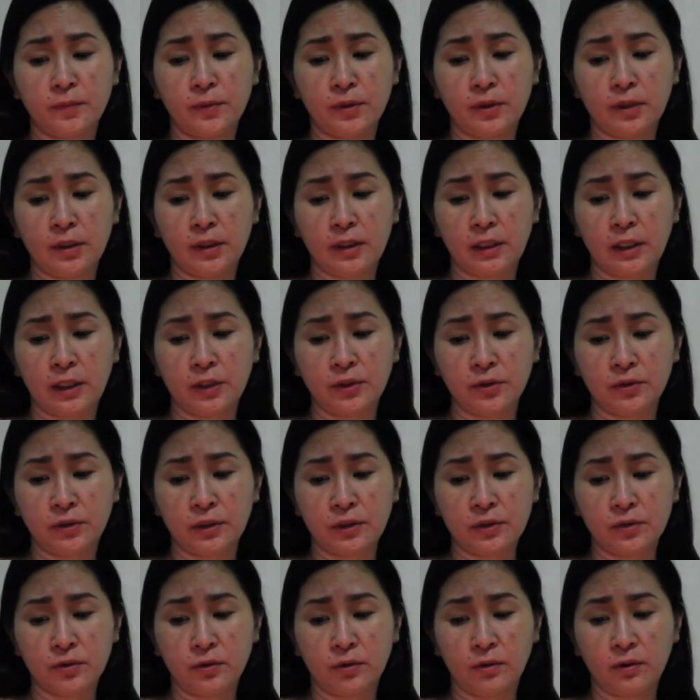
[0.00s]
communication
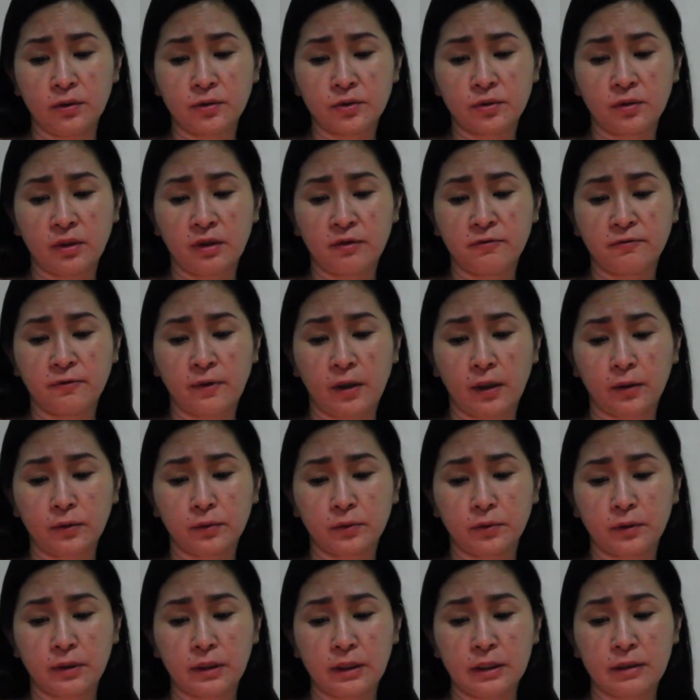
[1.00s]
is also a
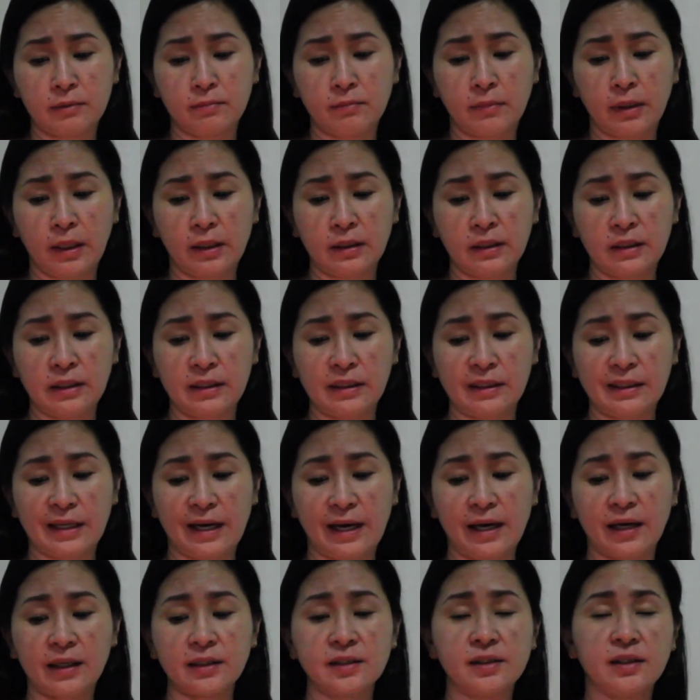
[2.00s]
factor in many
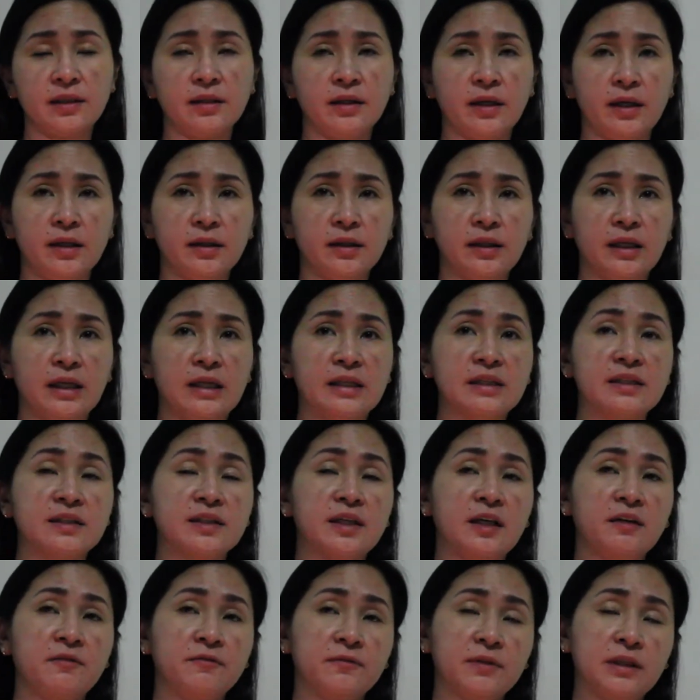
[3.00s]
accident and
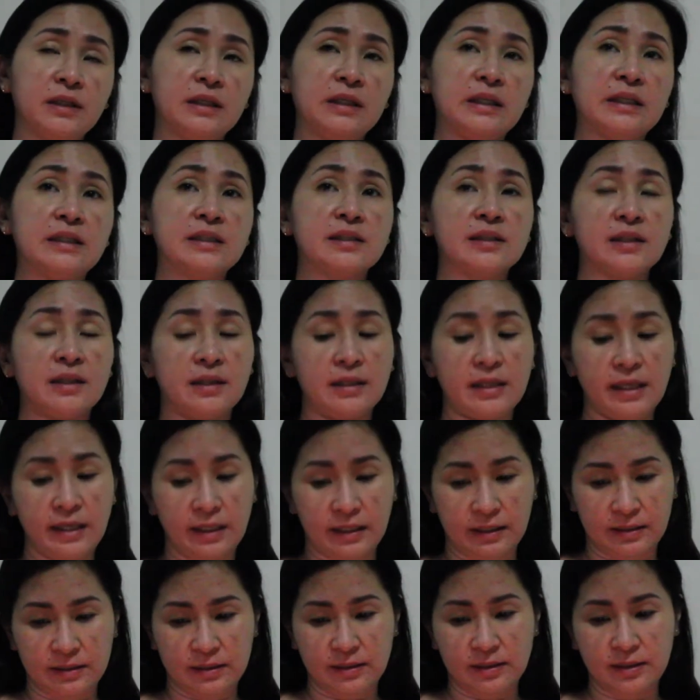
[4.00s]
safety
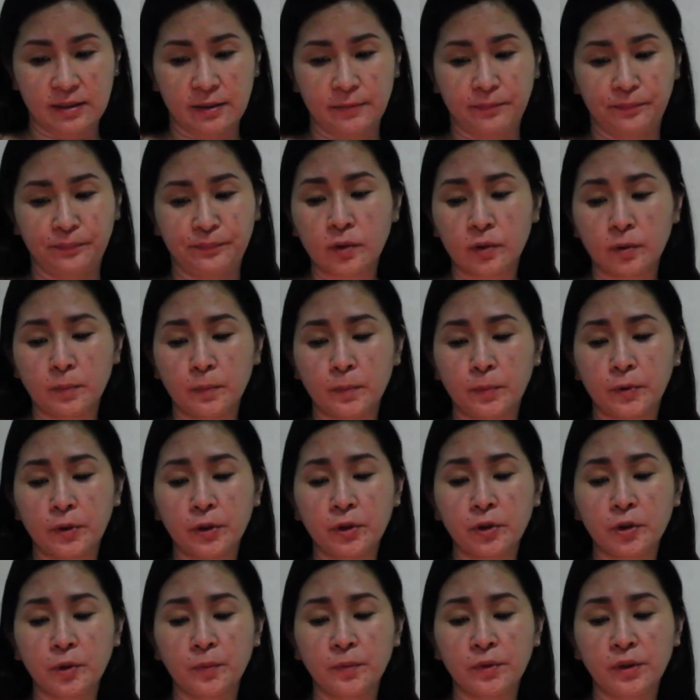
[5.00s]
incidents.
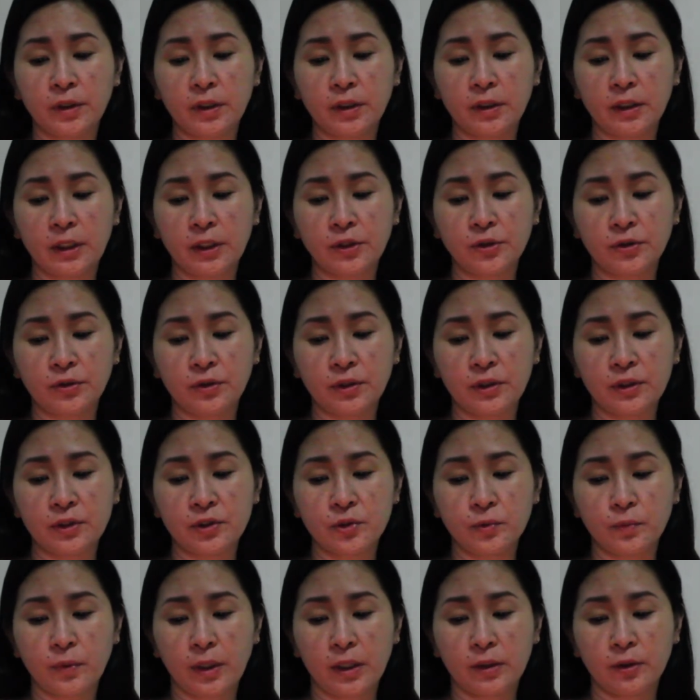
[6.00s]
Poor communication
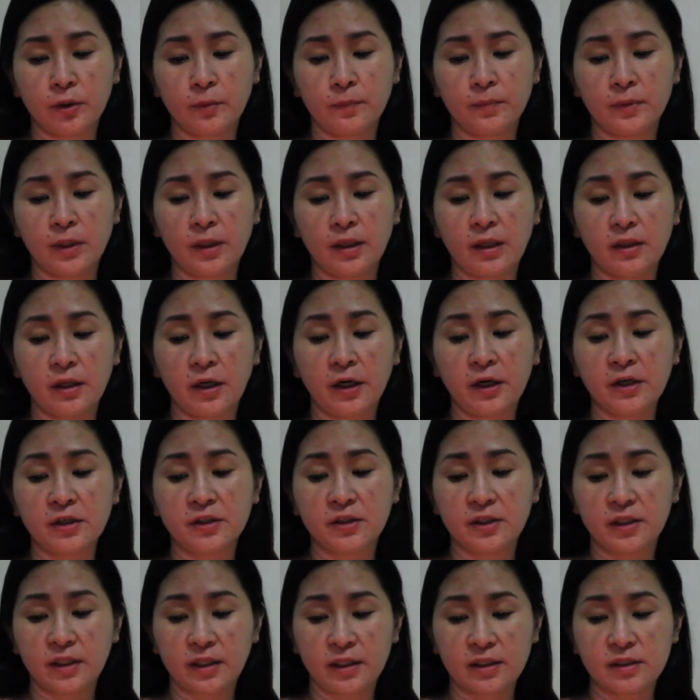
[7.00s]
is one of the
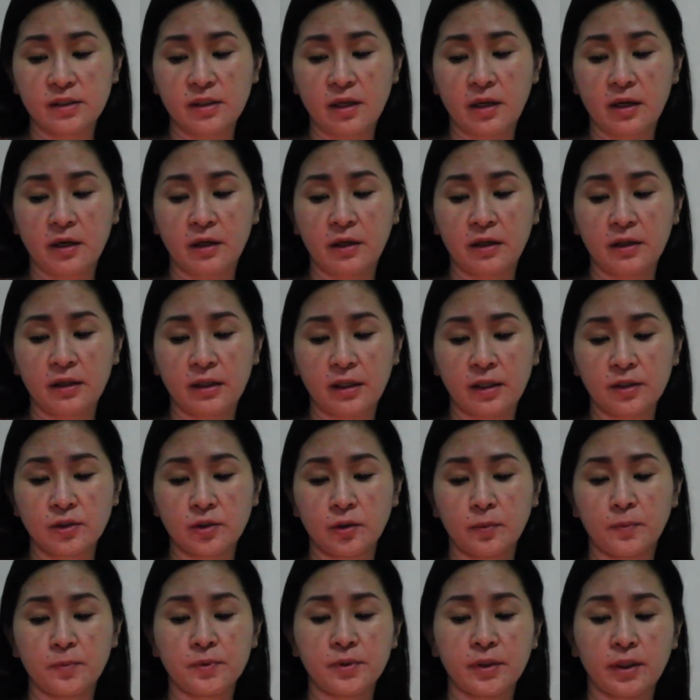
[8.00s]
largest
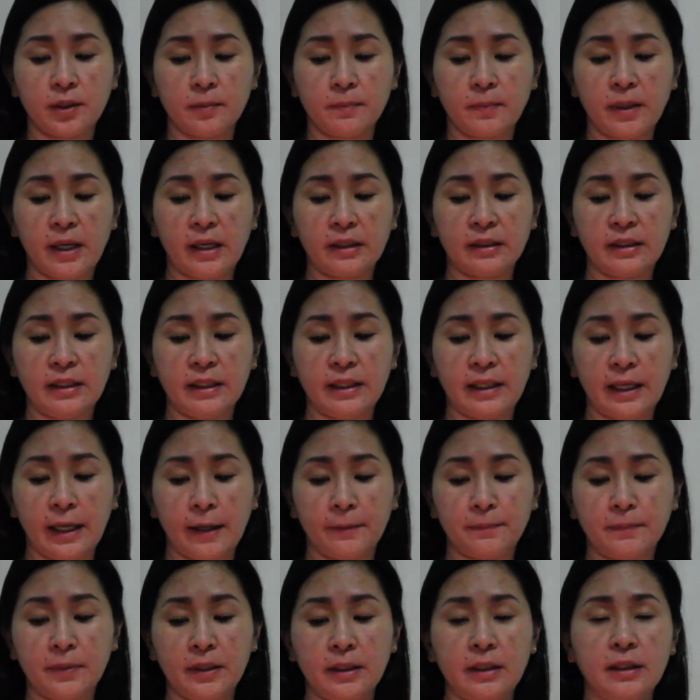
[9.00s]
areas of
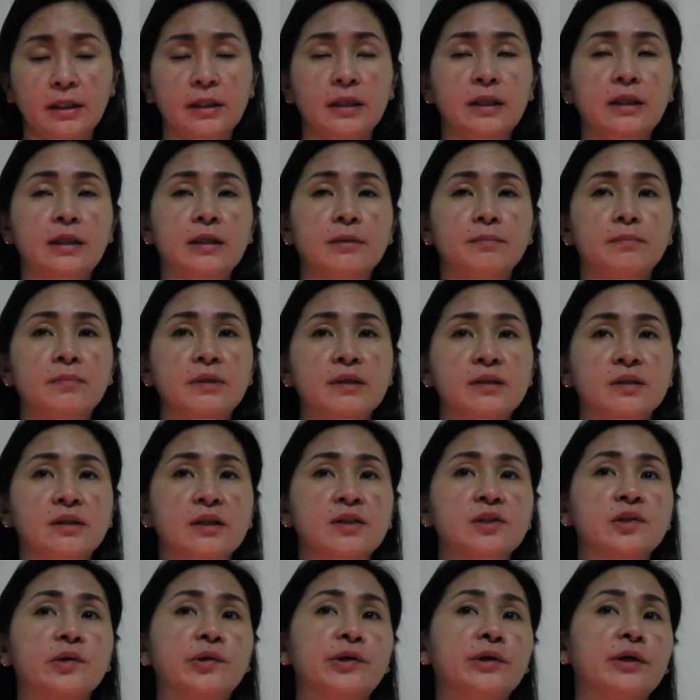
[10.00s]
self-handicapping in
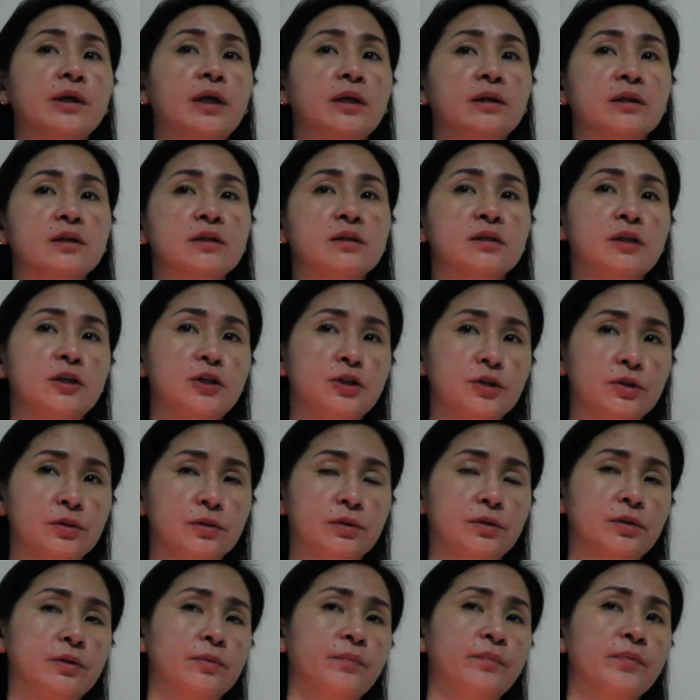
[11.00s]
business
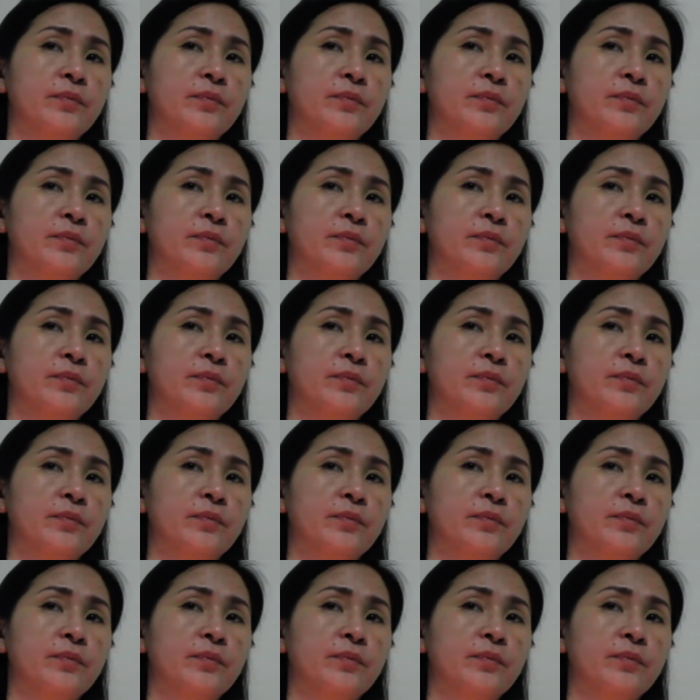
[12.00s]
organization.